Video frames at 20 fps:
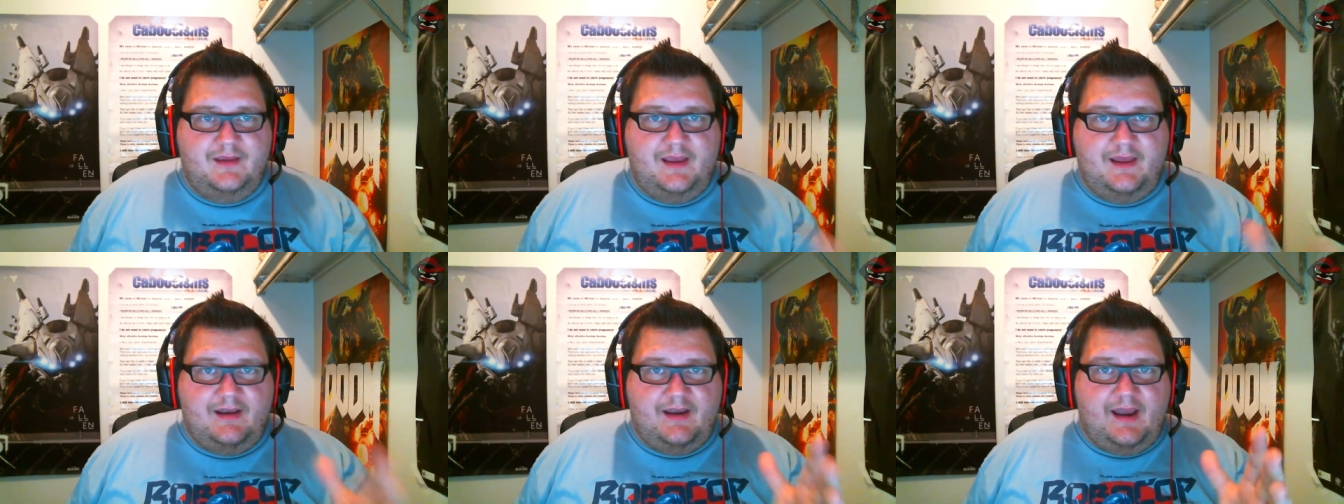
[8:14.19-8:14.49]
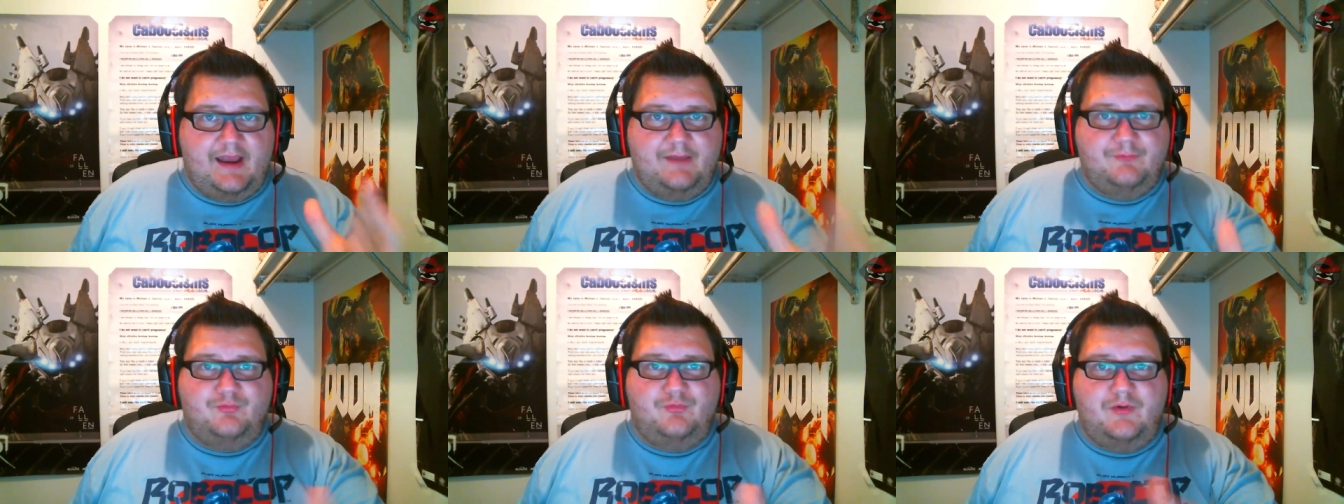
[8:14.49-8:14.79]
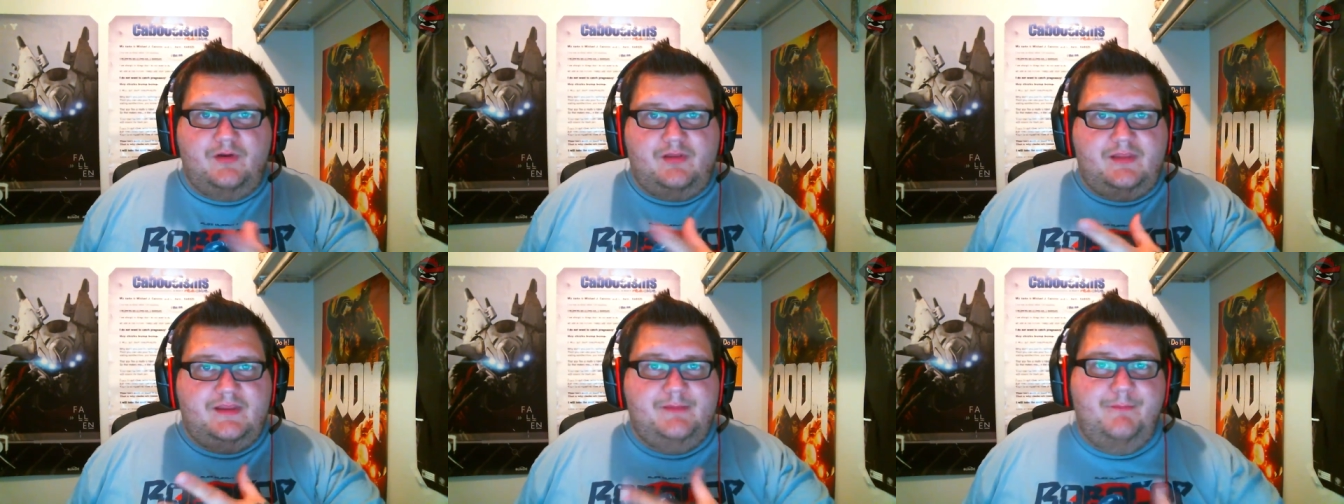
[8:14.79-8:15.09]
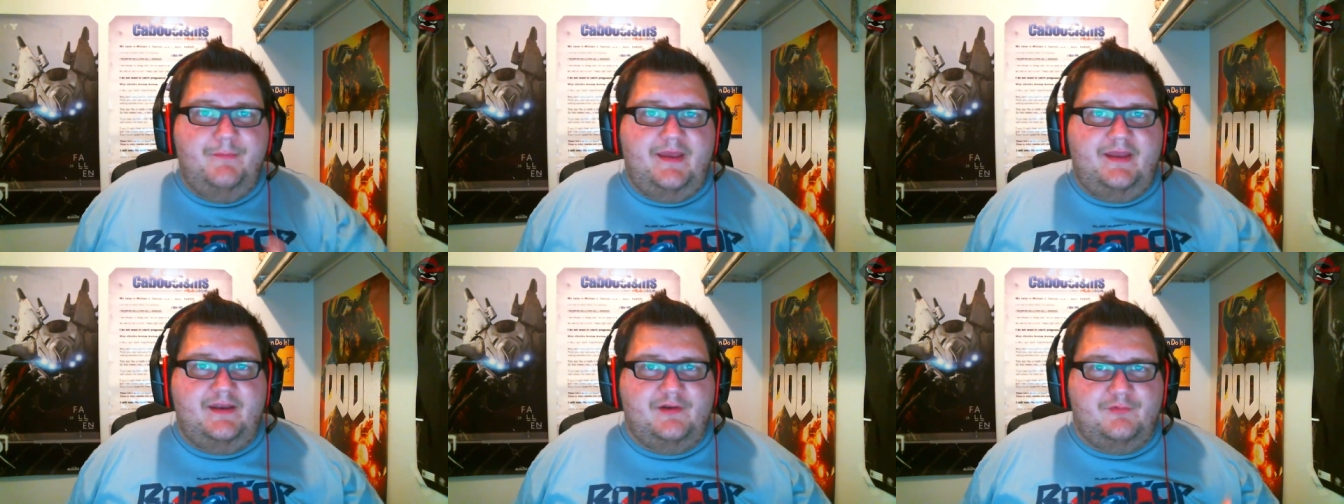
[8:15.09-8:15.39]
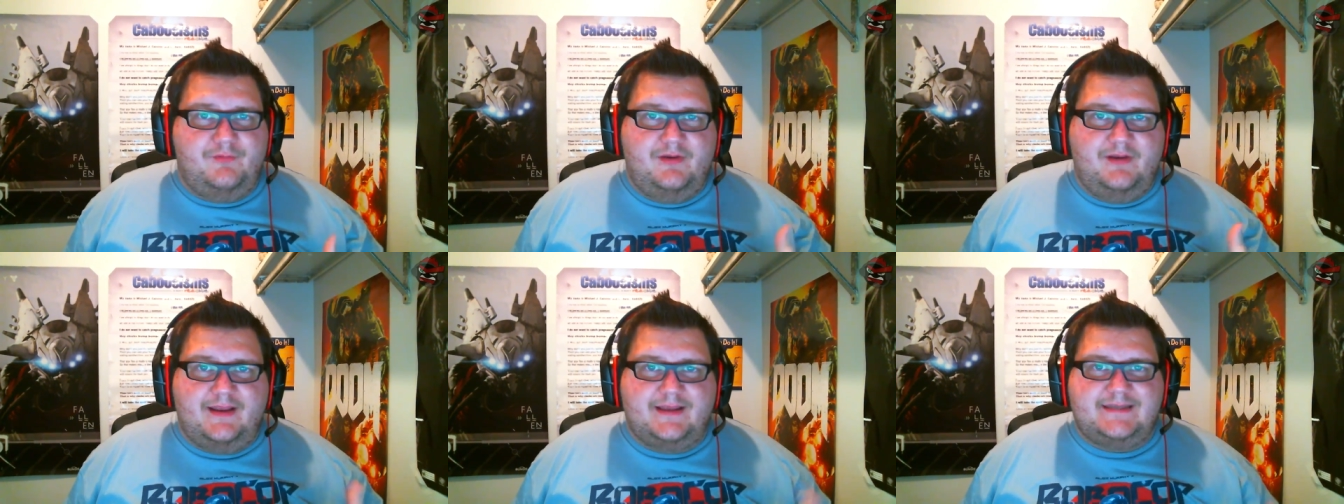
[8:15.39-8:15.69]
and I really meant
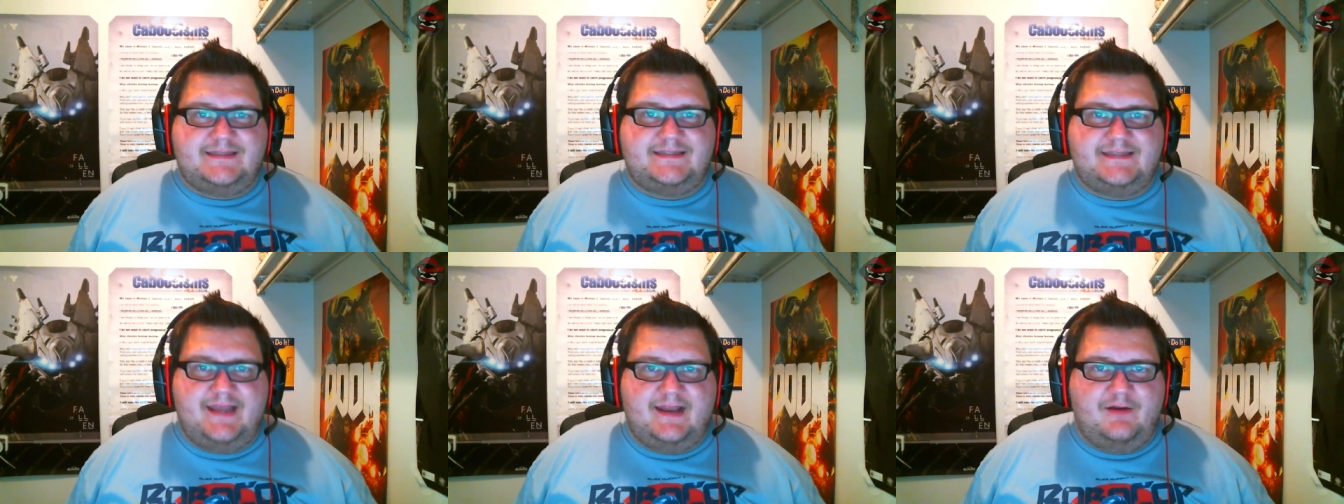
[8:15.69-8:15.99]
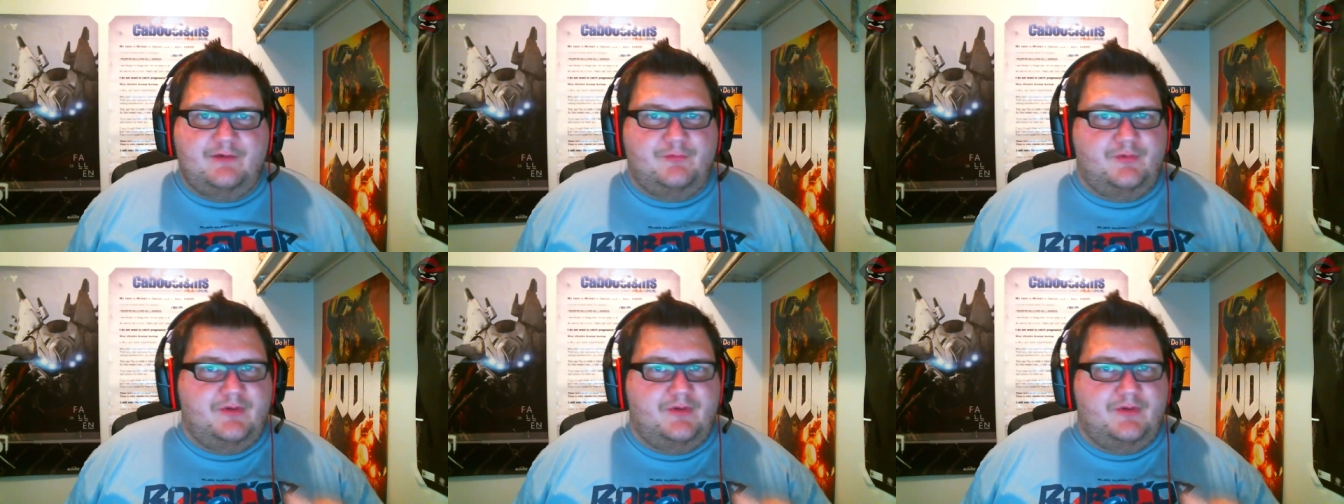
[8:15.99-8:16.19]
it when I said it.